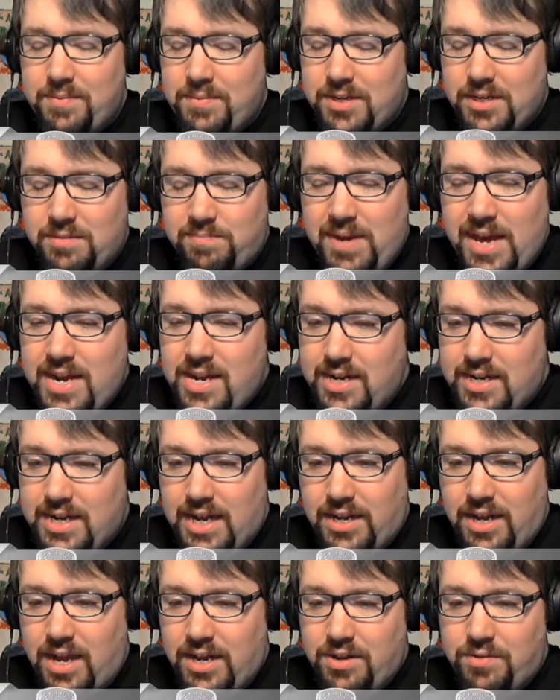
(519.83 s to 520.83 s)
I'm independent.
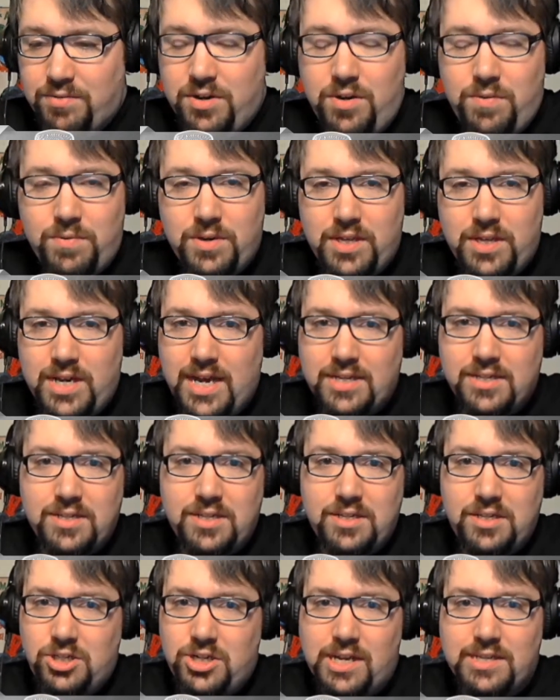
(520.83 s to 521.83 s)
I, I don't know where the
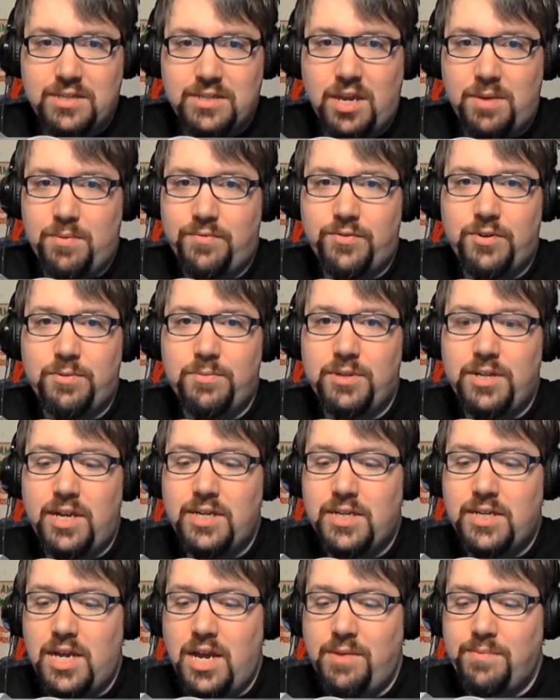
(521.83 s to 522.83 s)
next check's coming from a
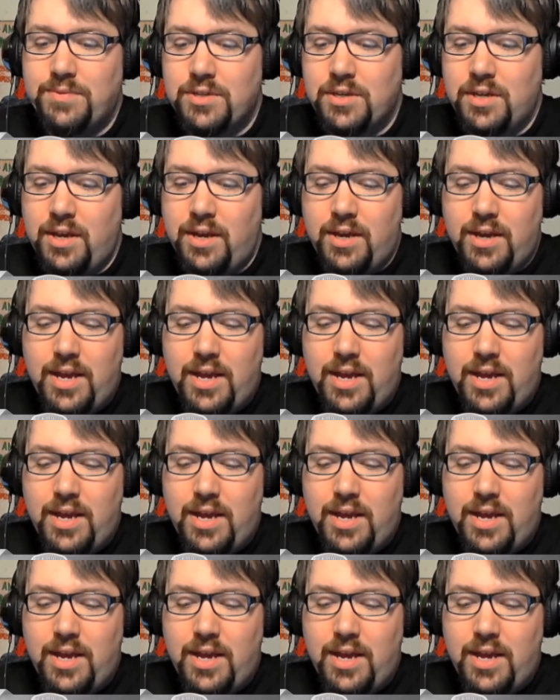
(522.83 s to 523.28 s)
lot of times,